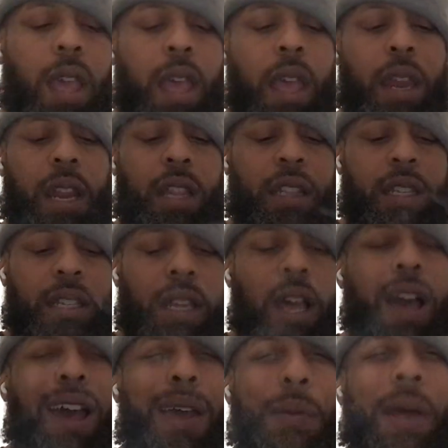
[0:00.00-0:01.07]
And at the
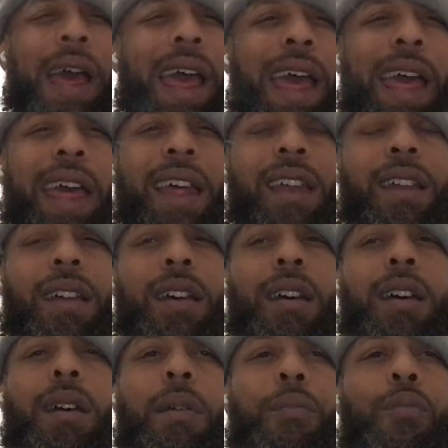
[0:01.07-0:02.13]
time, I had
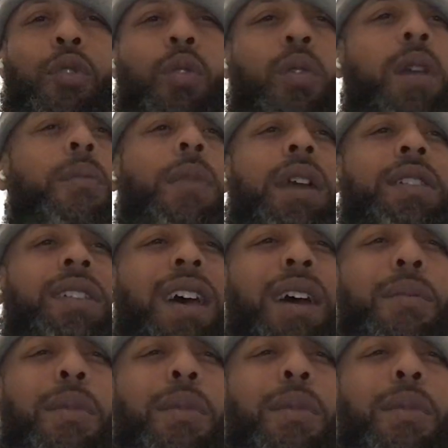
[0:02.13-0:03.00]
quit my job.